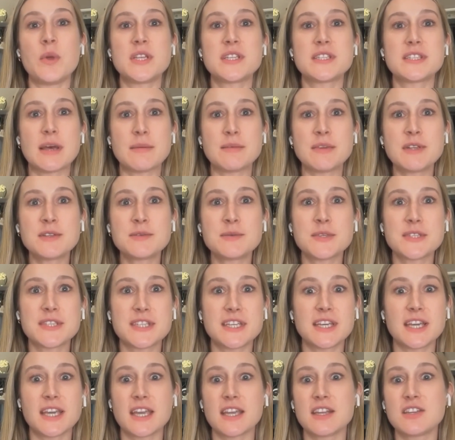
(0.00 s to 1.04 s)
we sometimes will
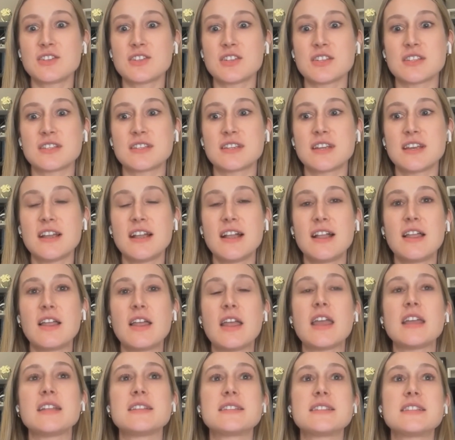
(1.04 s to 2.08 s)
see a kid just,
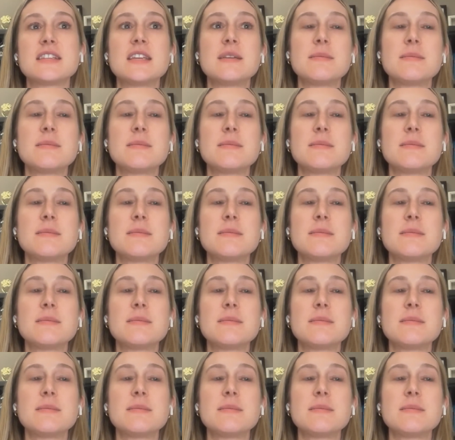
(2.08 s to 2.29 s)
it's